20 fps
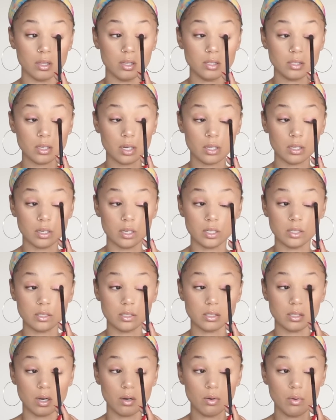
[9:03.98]
This color is
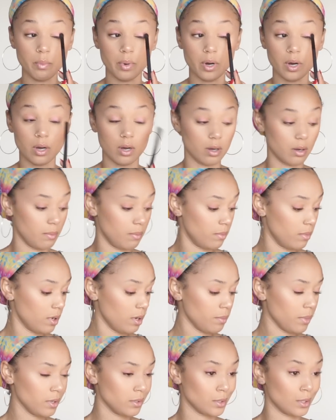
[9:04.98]
so bomb.
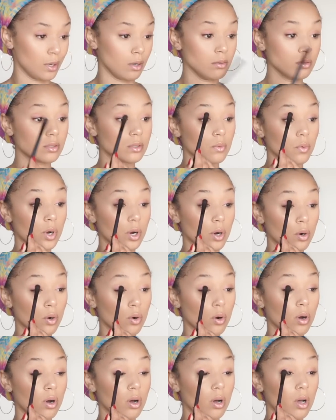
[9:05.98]
I have to go somewhere
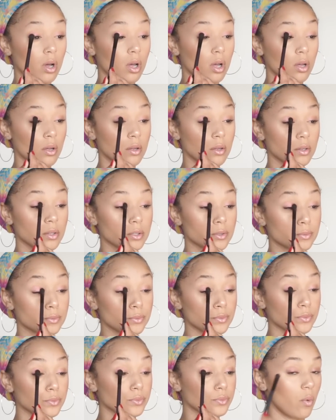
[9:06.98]
wrong.
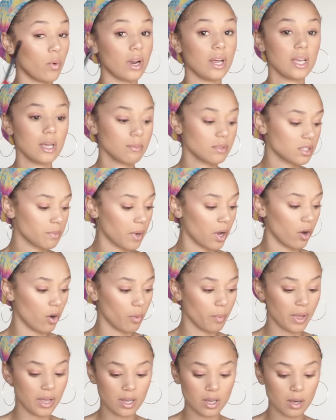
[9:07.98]
When it comes to my
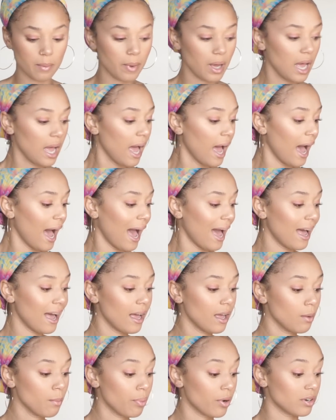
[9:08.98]
own makeup,
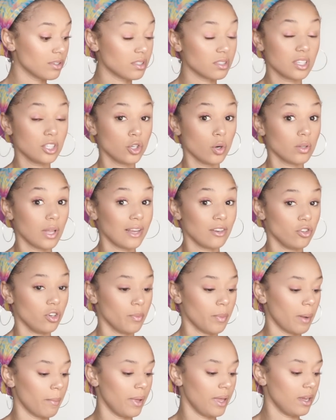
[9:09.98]
I personally don't like
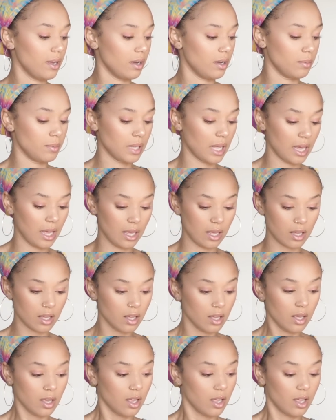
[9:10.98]
doing my makeup. Like,
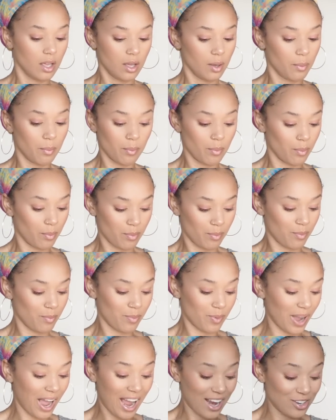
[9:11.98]

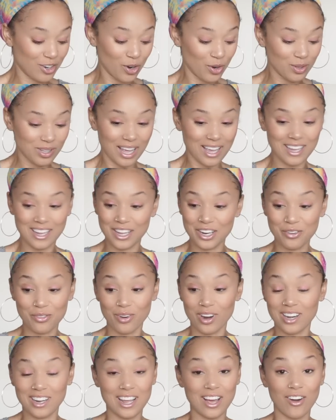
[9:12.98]
I don't like getting
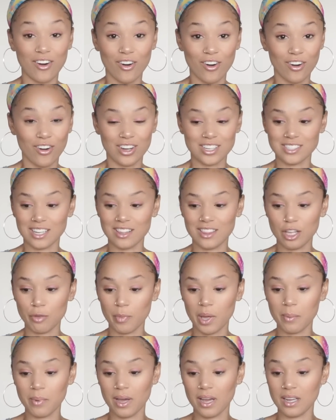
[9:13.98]
ready at all, because I think
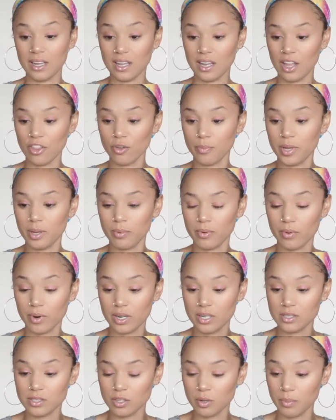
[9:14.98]
maybe I get other people
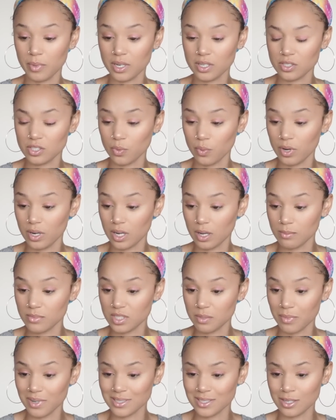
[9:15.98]
ready so much, so when it
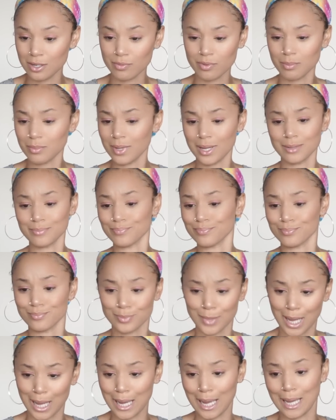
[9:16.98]
comes to myself, I'm
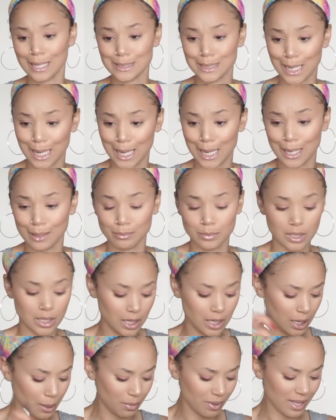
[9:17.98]
like, I ain't got time.
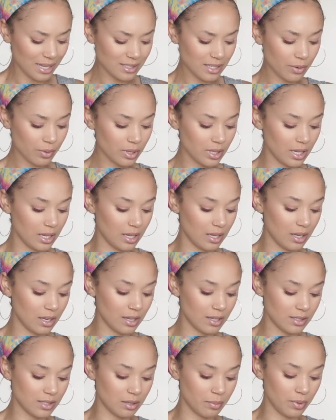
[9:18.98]
But that's not really
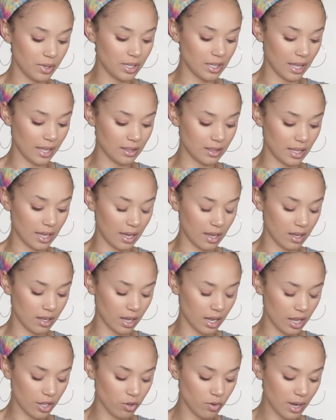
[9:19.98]
good to be like
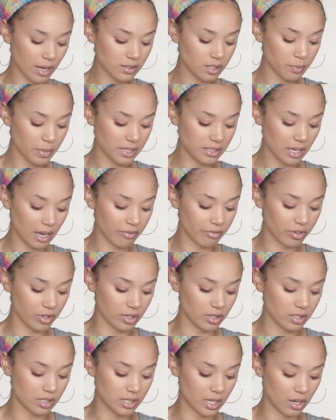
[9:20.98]
that. You have to make time for
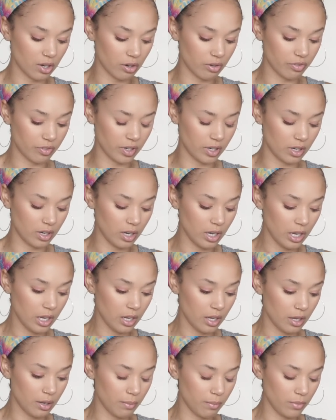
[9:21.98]
yourself, and
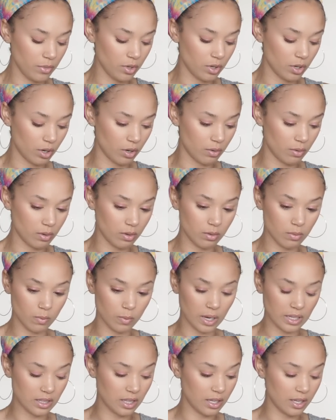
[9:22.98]
you know,
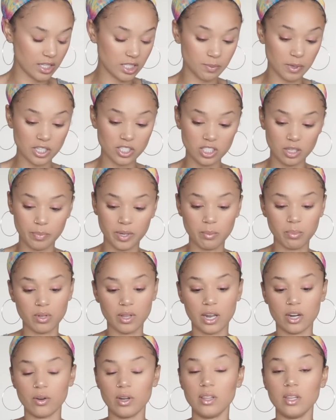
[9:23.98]
I think especially people
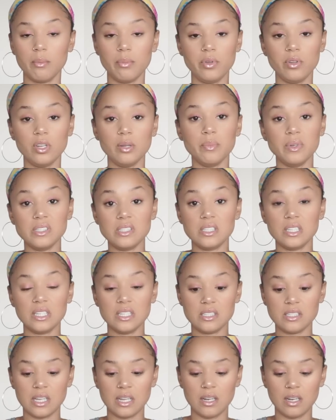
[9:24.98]
that are in the beauty
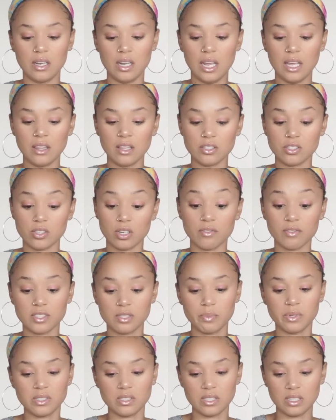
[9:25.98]
business and in the
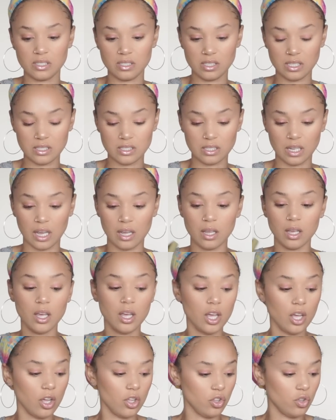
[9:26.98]
service business, it's like
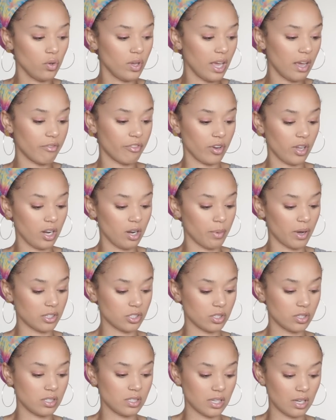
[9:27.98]
you can't forget
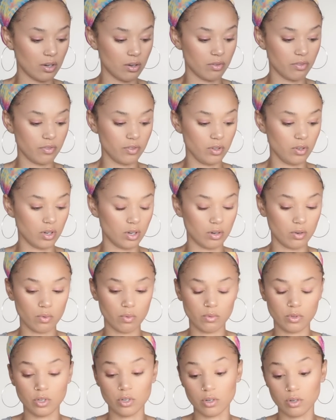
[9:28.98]
about yourself. You know,
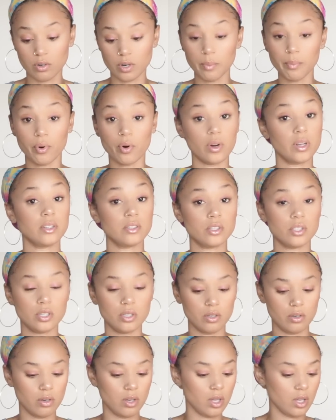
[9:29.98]
you're important
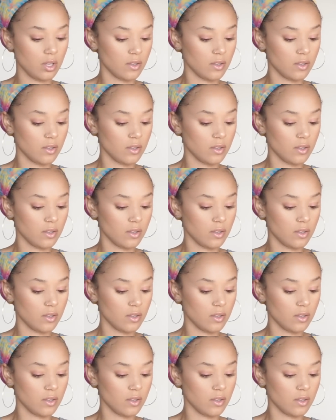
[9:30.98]
too.